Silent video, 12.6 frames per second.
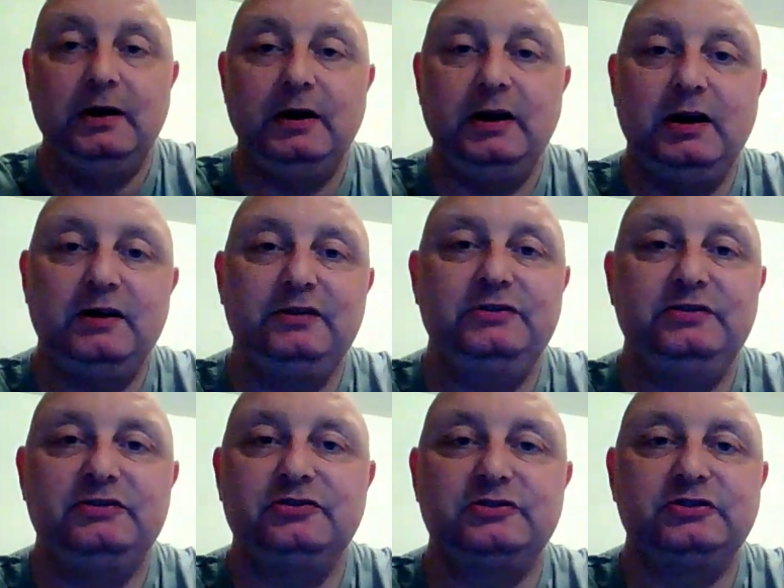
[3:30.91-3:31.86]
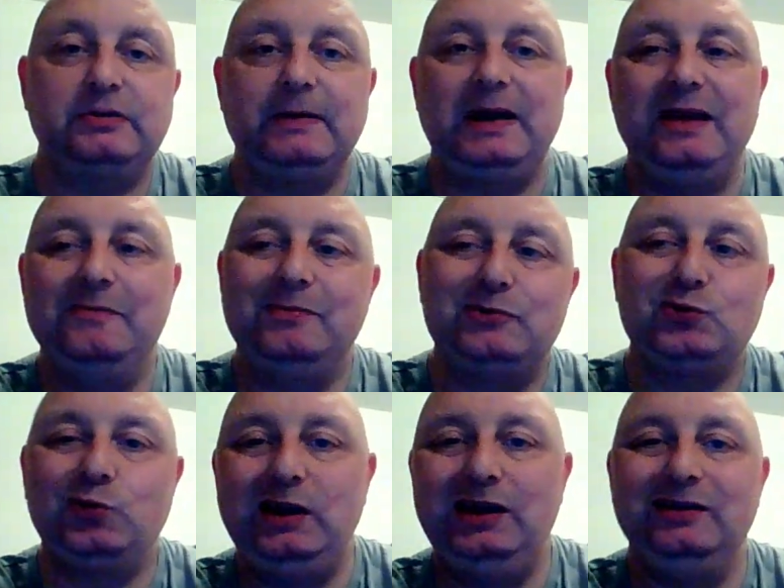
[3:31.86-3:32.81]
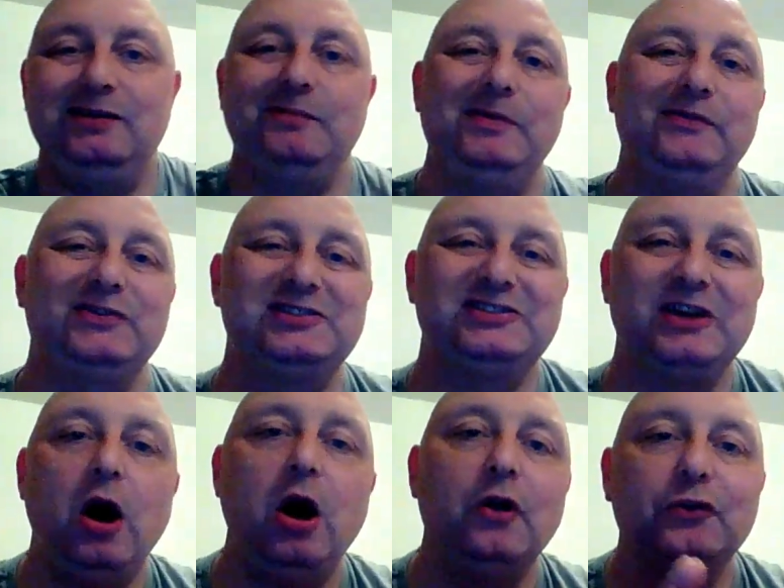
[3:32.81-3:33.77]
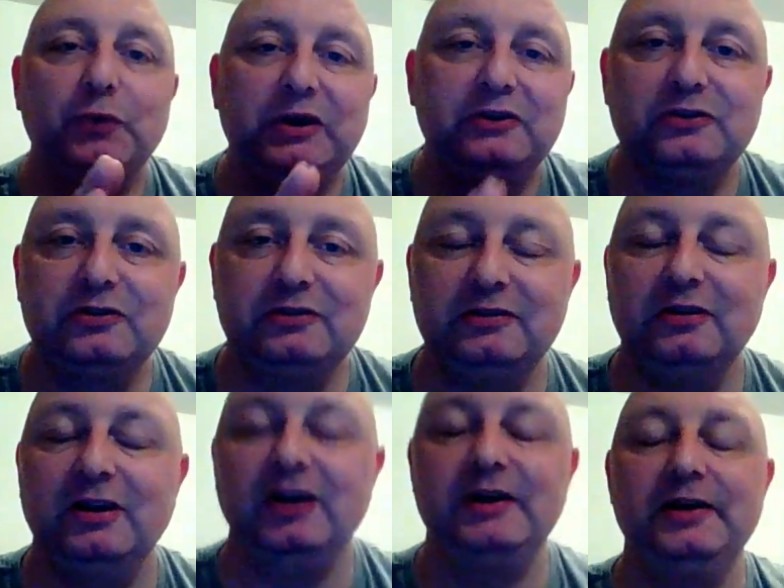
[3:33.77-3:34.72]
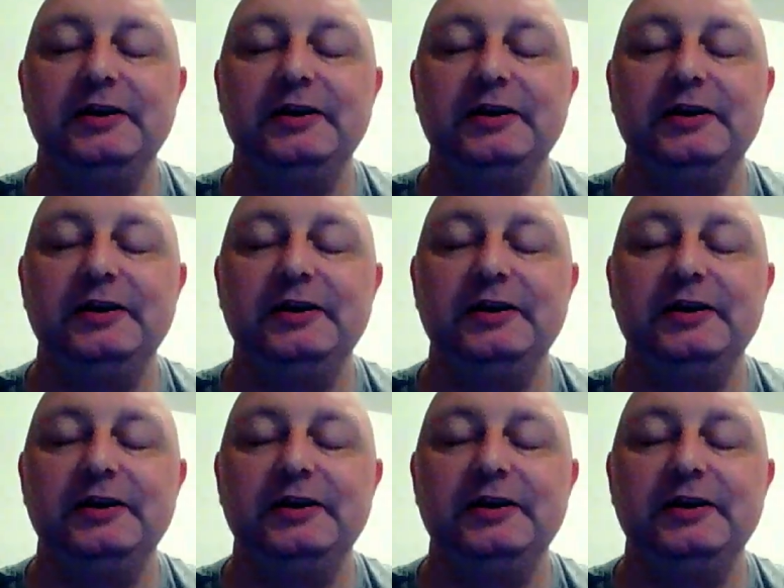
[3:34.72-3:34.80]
This is just something in between, a bit of a sandwich. So